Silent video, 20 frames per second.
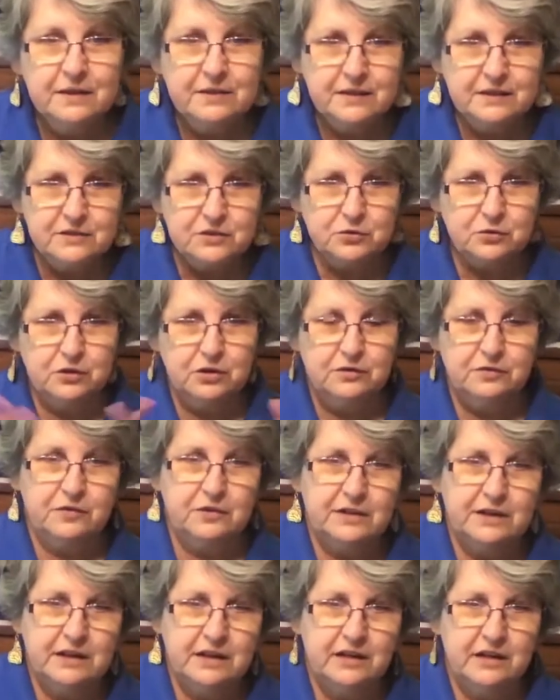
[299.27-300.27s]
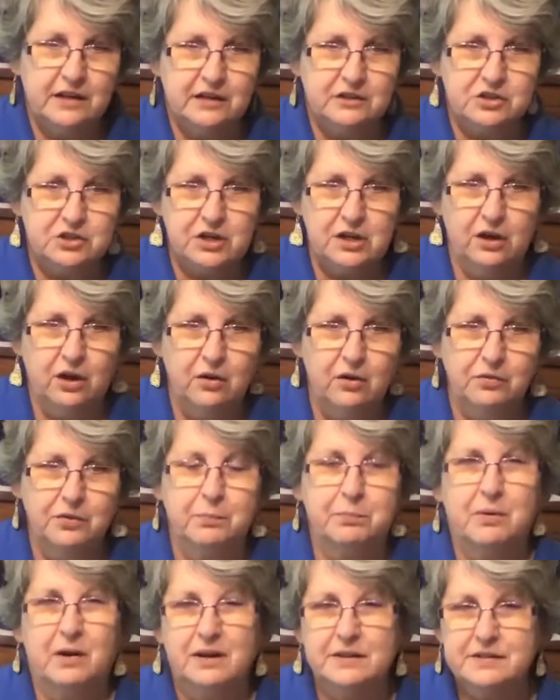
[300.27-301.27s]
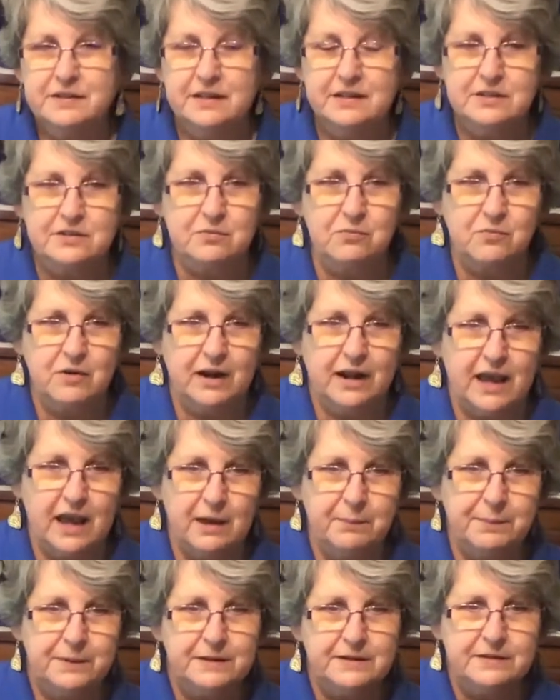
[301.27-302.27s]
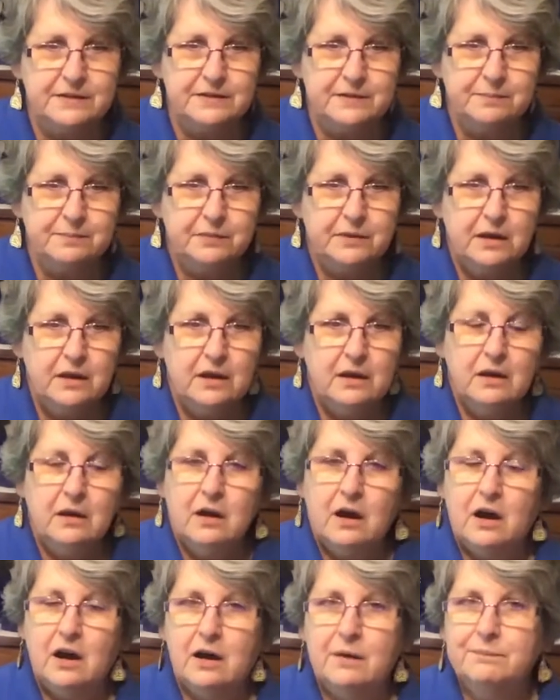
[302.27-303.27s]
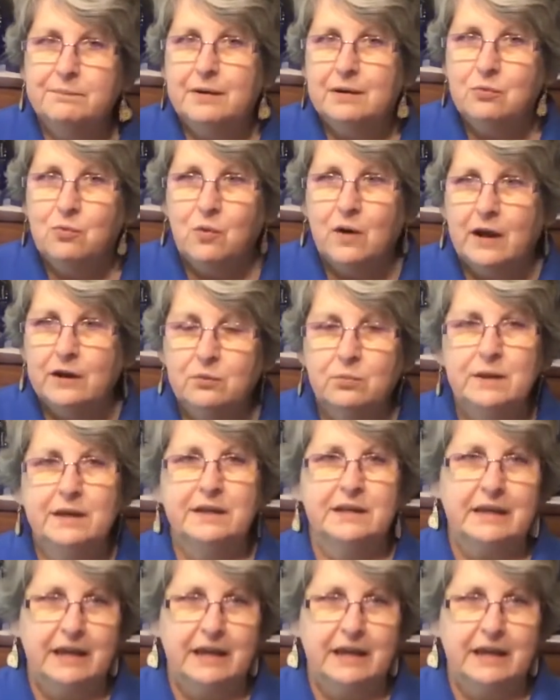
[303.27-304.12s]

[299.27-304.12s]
that's sort of, in a nutshell, the process and what happens. Why do we